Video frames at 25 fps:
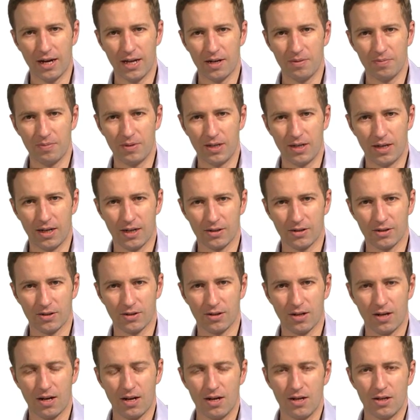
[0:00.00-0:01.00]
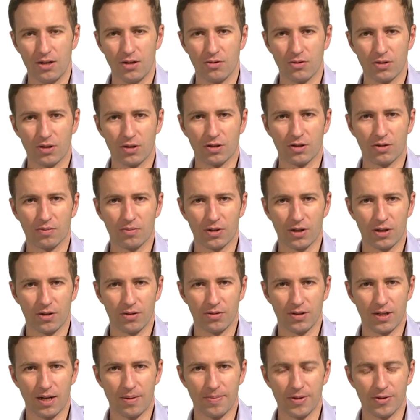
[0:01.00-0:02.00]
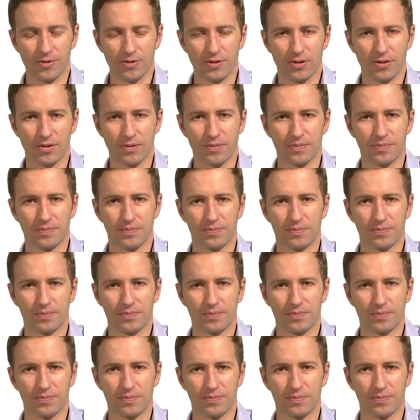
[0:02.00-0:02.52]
and MDS using some code demos.